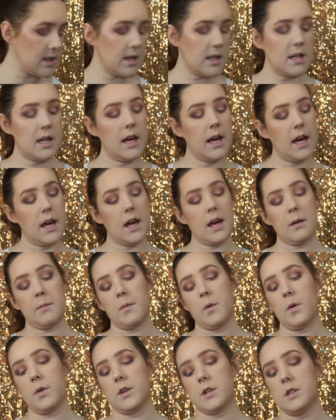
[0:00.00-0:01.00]
today,
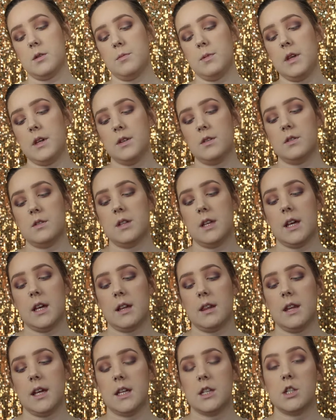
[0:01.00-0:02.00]
I'm going to be
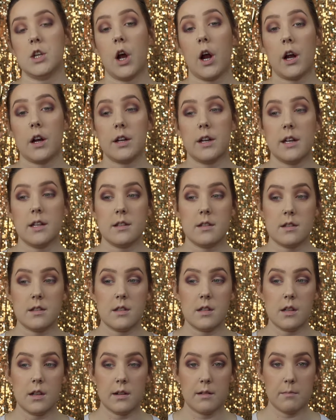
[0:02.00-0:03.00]
using the
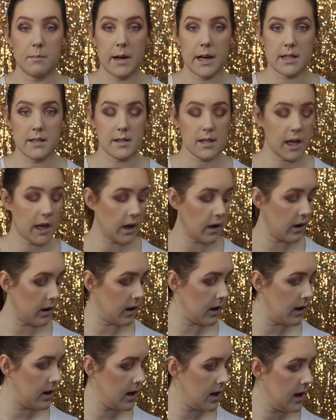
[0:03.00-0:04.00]
Tarte
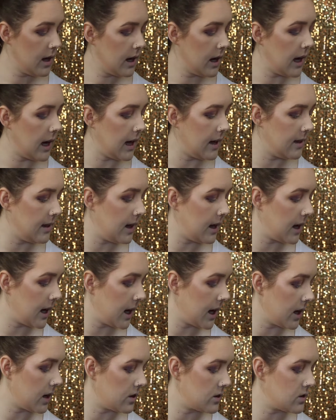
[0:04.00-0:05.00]
mascara, and then
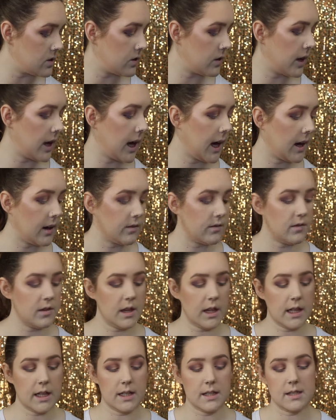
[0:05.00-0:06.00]
I also have
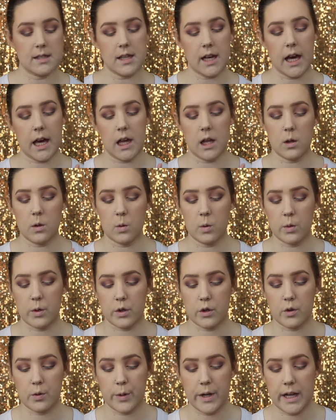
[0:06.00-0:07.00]
these
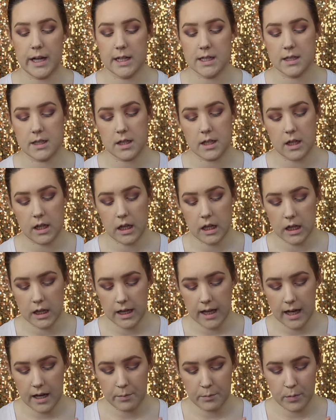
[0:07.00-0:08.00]
Allure Grand
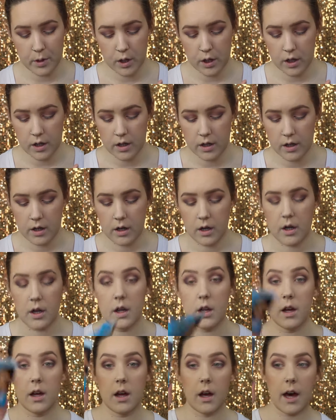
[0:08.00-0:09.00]
Glamour
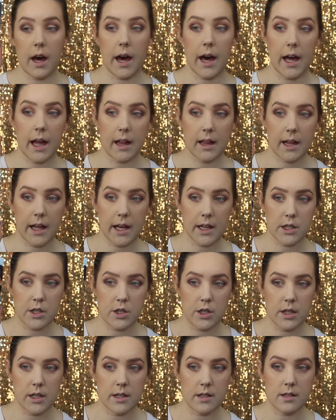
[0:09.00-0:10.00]

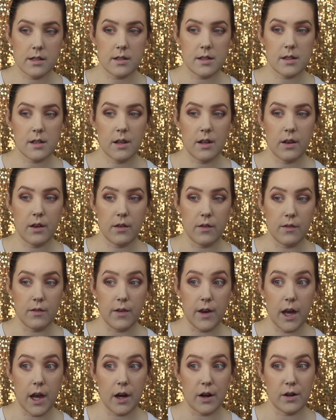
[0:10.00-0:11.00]
eyelashes,
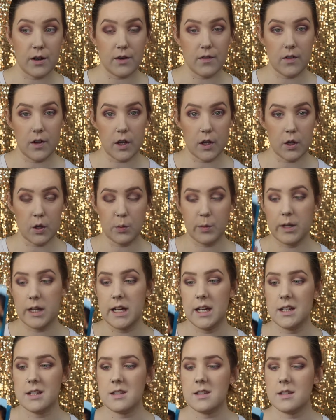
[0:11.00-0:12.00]
very
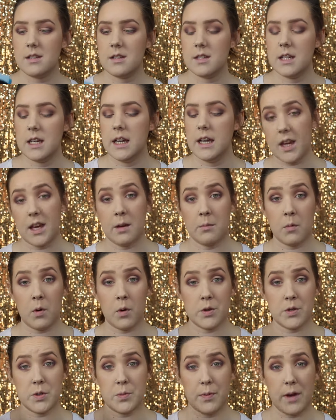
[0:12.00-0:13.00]
voluminous. I'm
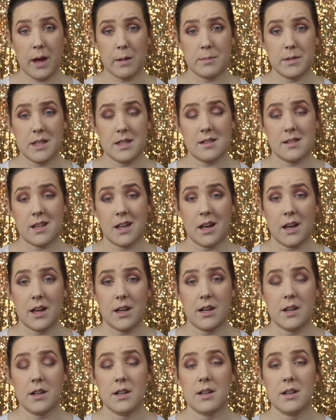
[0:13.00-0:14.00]
going to pop these
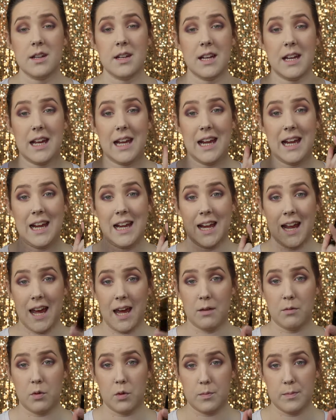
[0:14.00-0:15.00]
on and
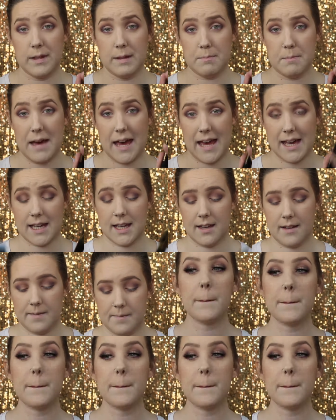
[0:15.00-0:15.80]
I will be back.